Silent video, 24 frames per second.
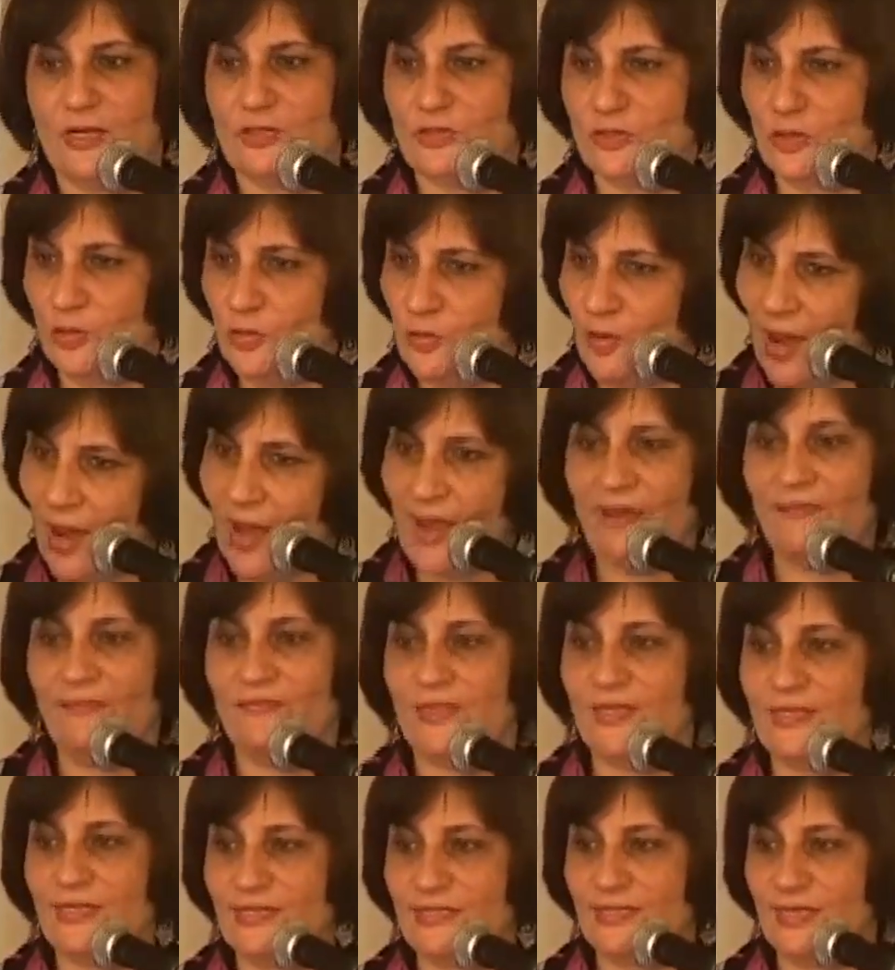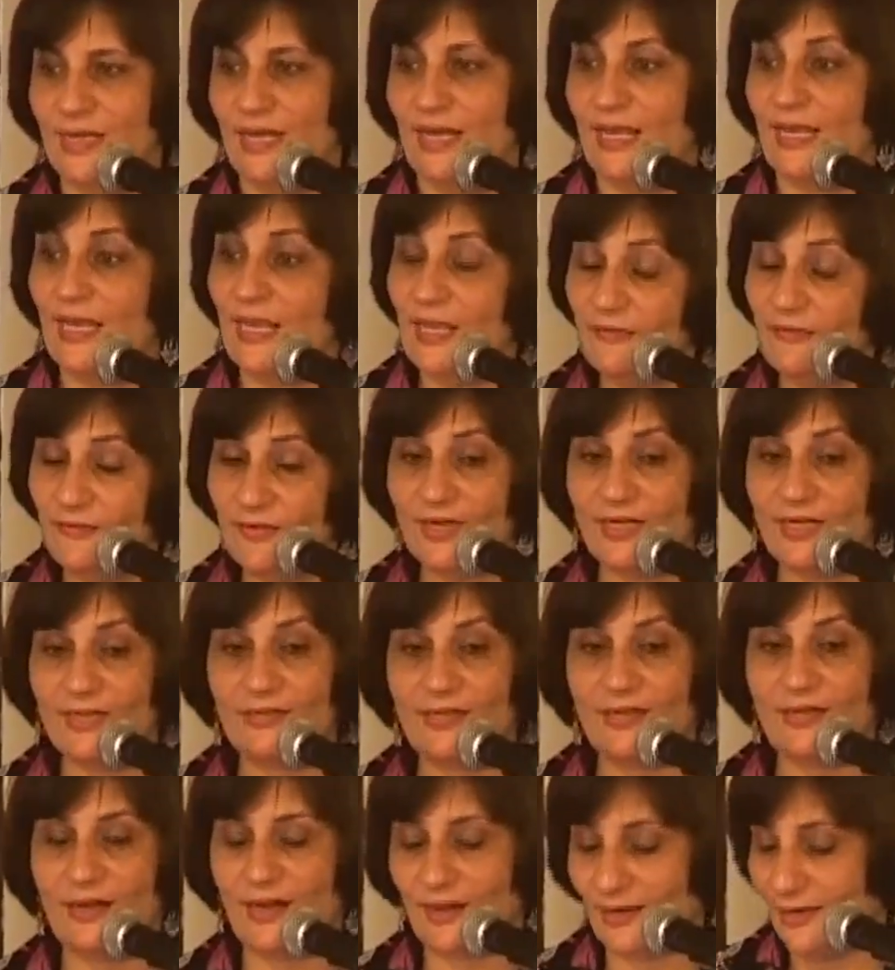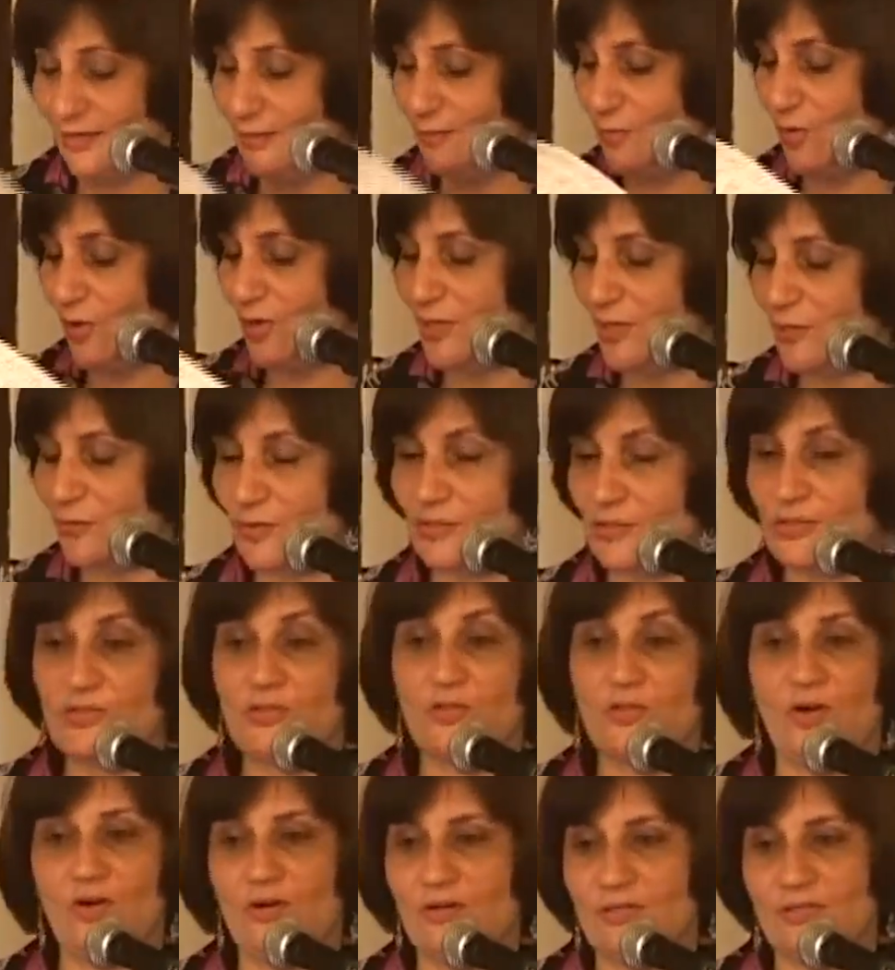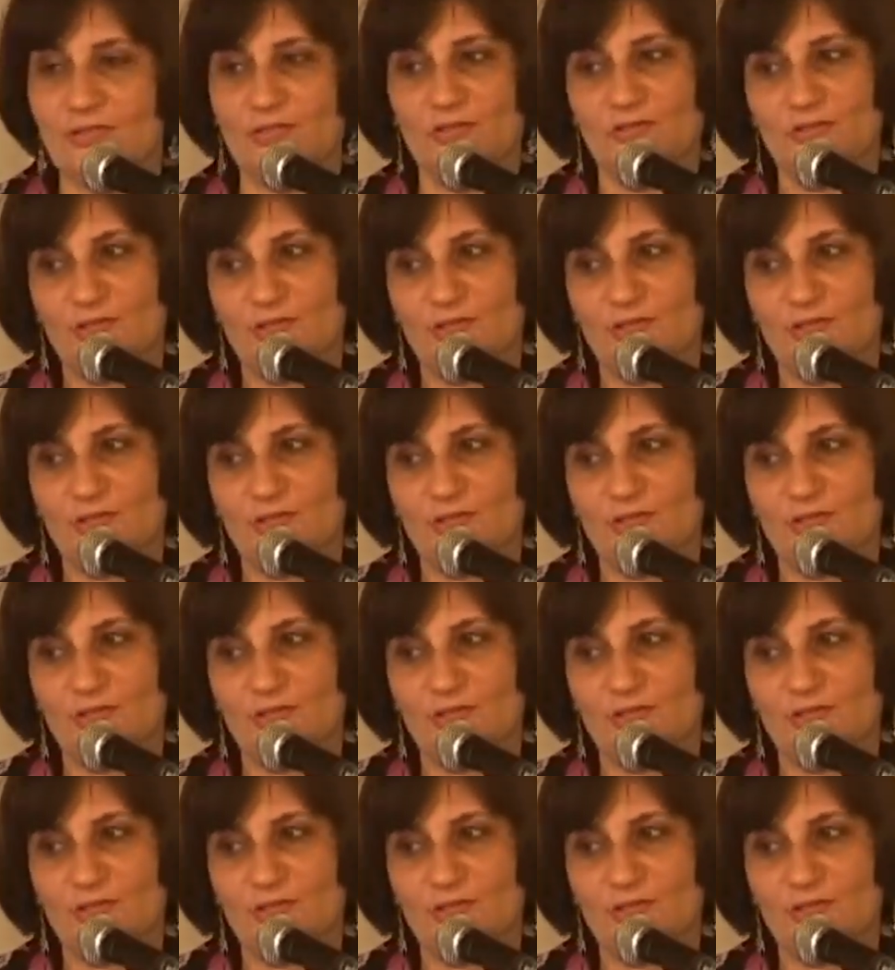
So you have this even in the current Bollywood songs.